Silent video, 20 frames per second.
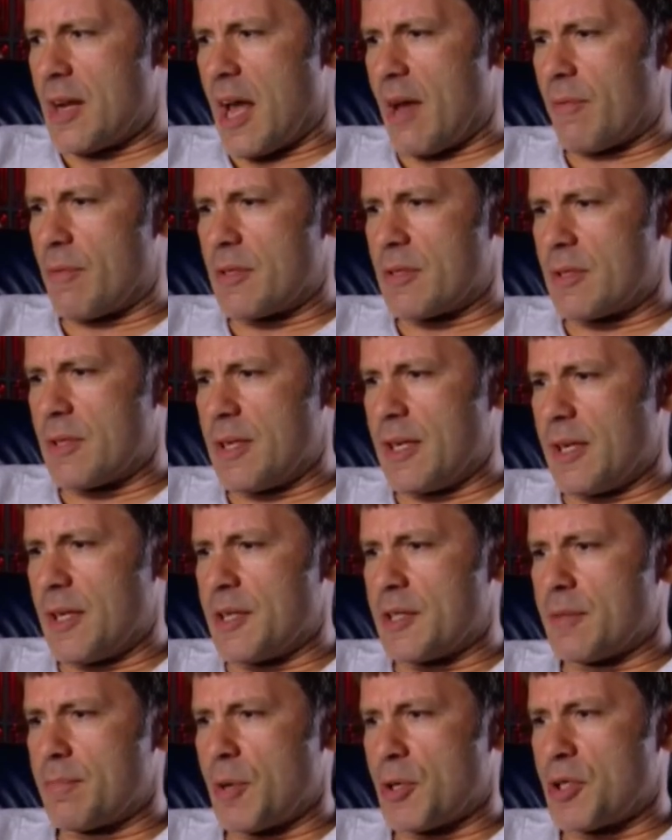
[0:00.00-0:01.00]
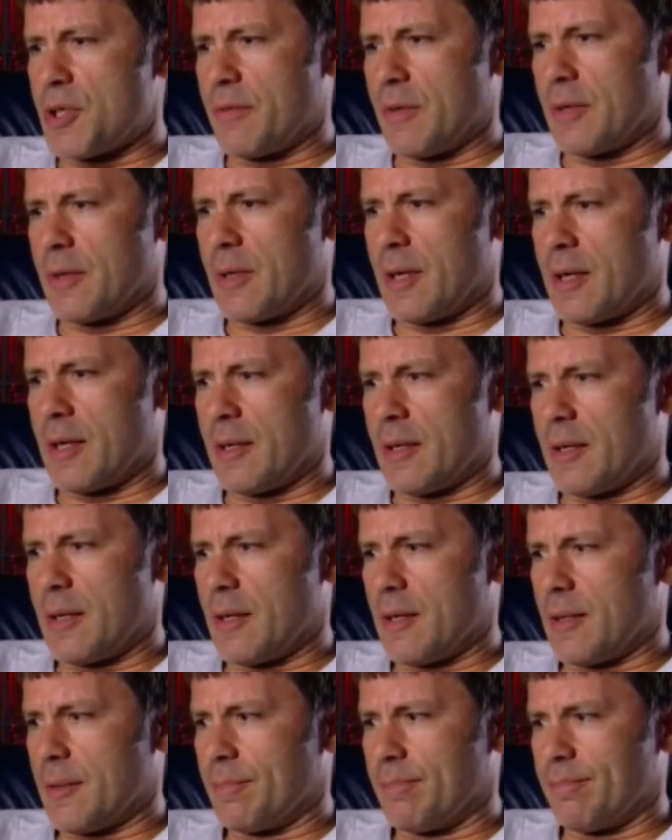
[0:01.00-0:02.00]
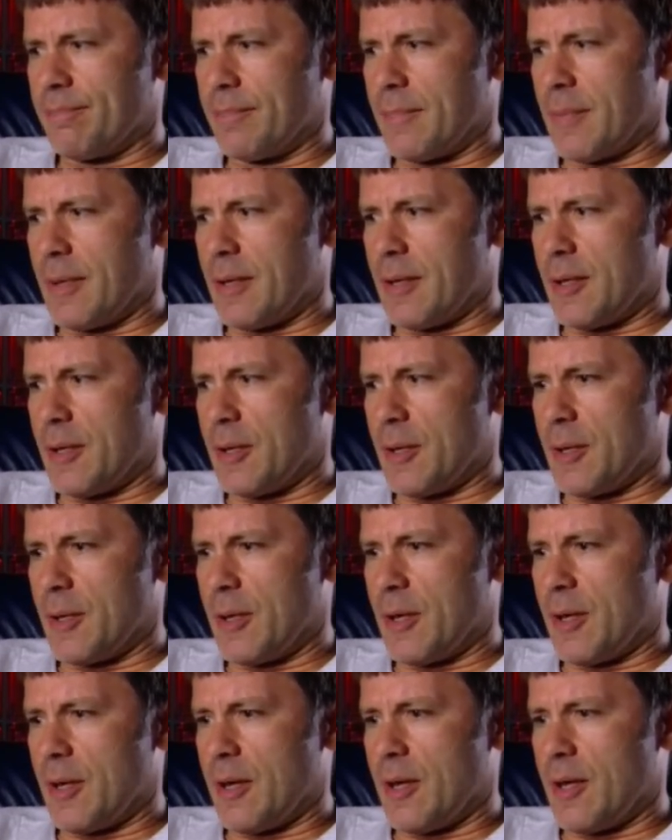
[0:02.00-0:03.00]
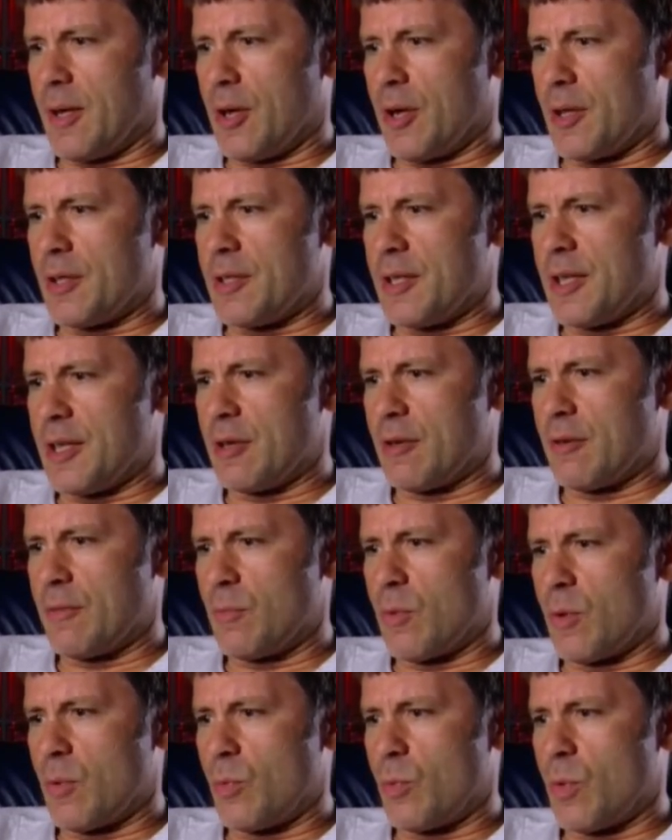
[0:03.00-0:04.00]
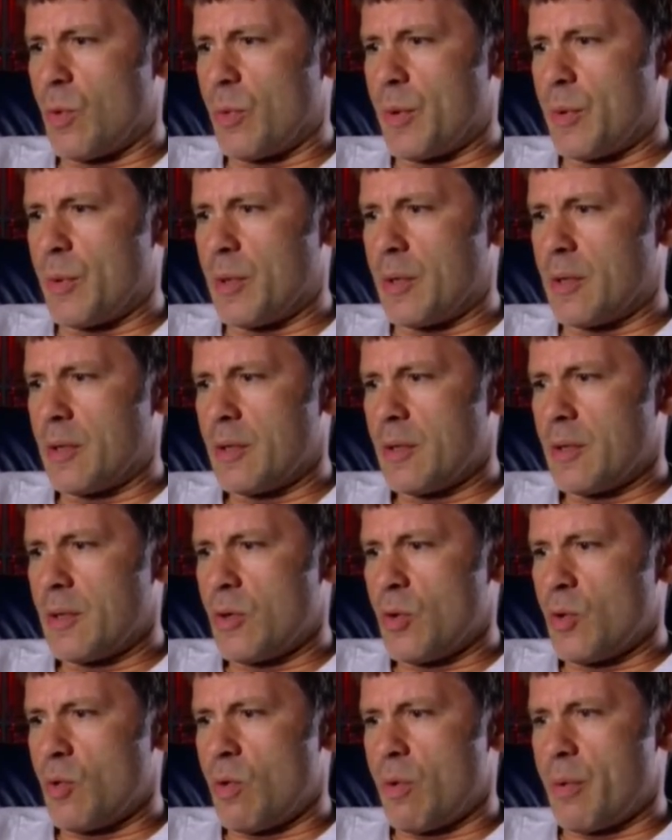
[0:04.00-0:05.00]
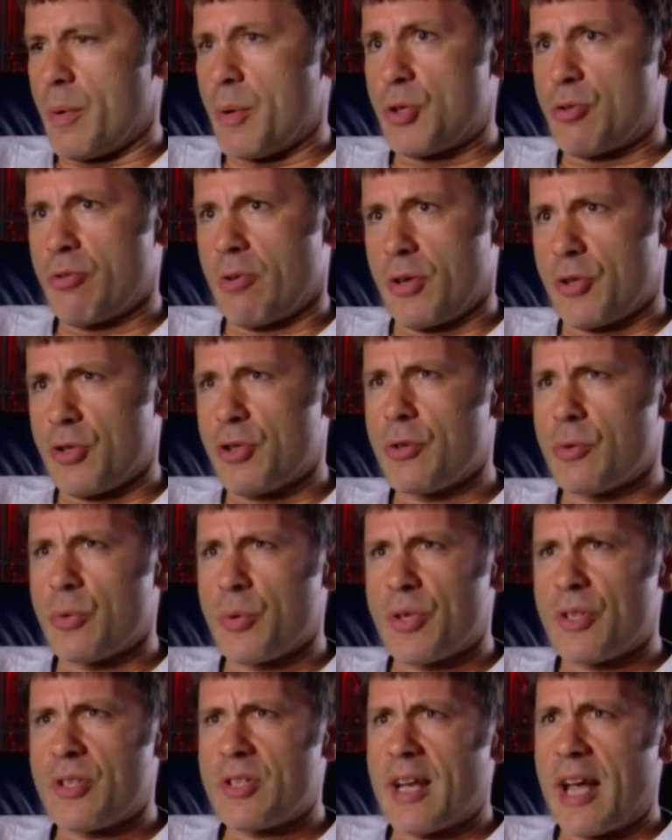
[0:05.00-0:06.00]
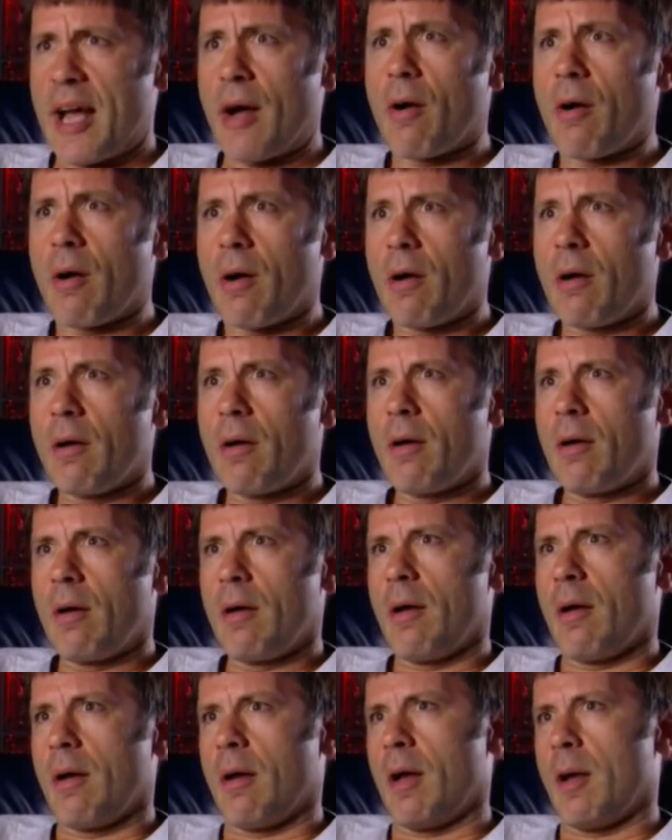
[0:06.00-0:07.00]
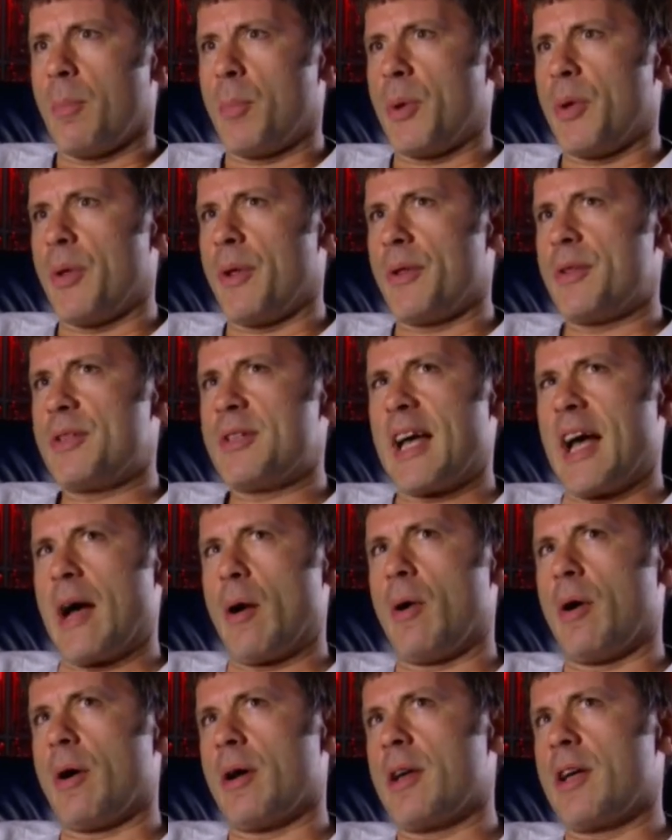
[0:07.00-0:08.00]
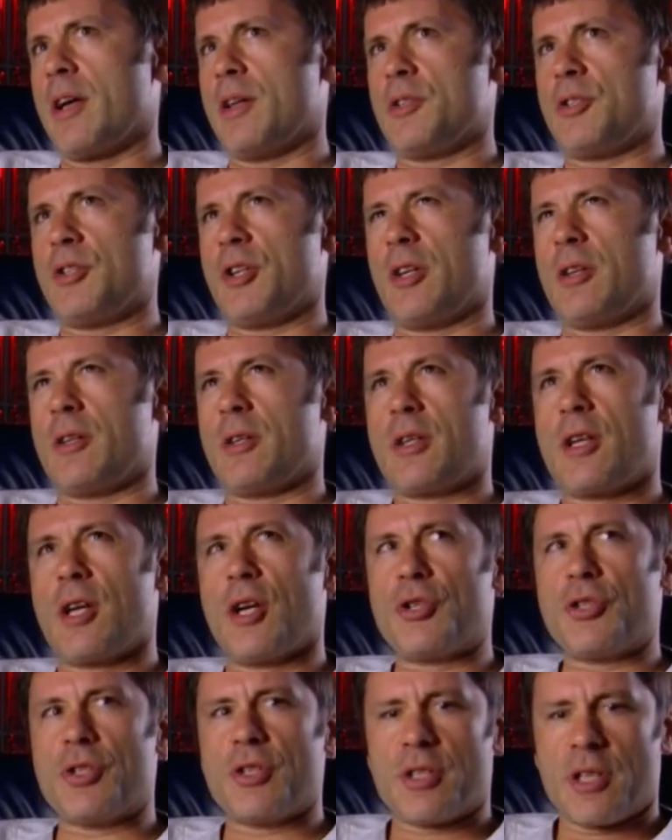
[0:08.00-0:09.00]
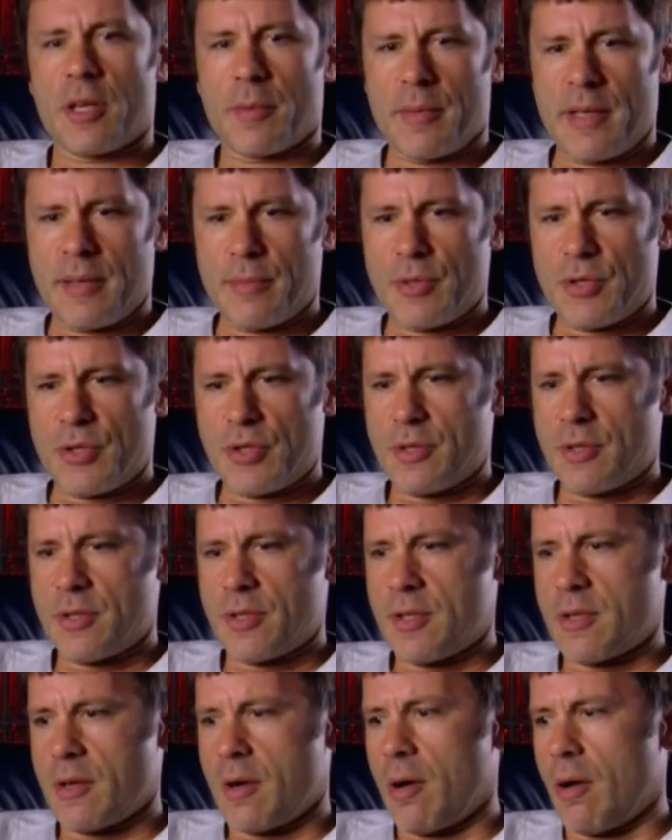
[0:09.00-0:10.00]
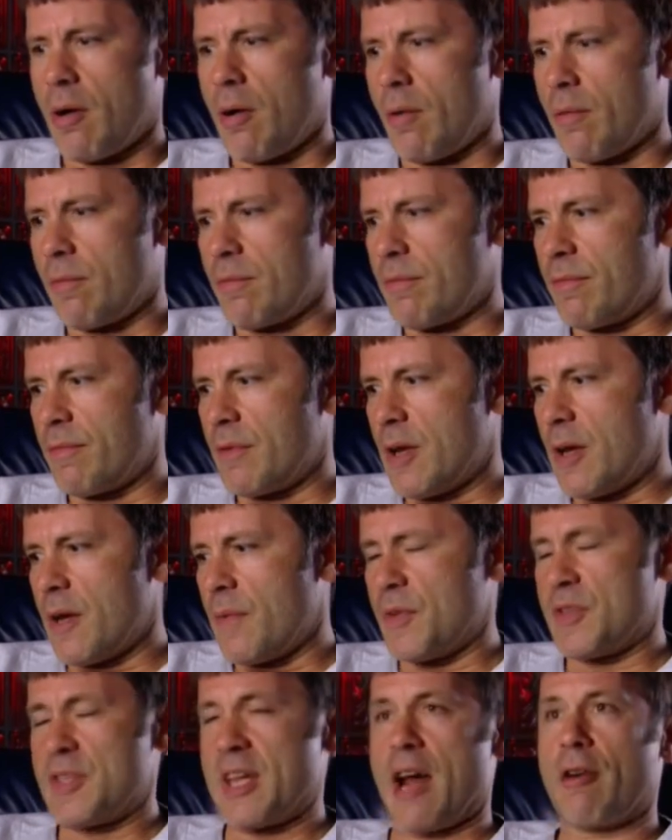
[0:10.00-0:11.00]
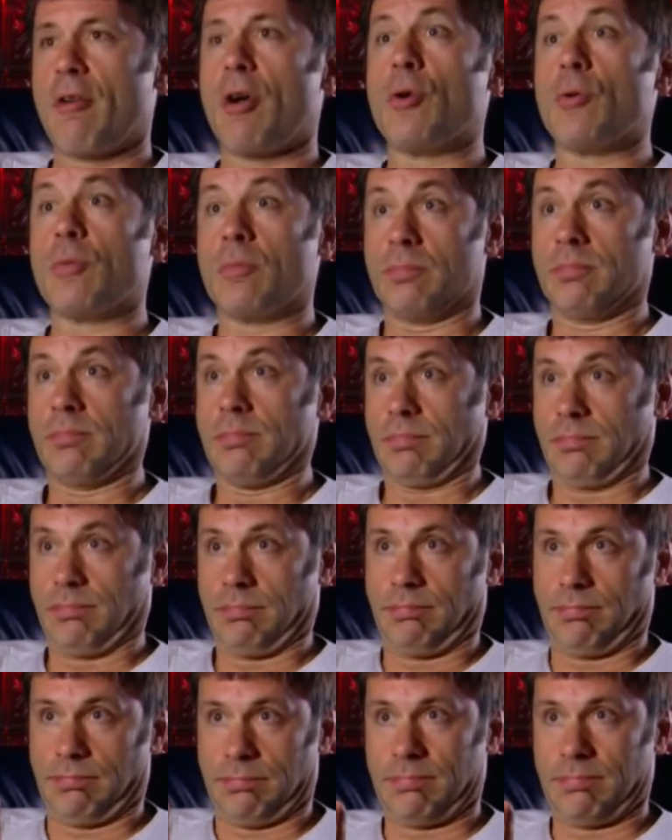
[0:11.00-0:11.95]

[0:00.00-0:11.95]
we didn't have nearly as much of an idea of what we were trying to do with the tower. But the tower conjures up images of the tarot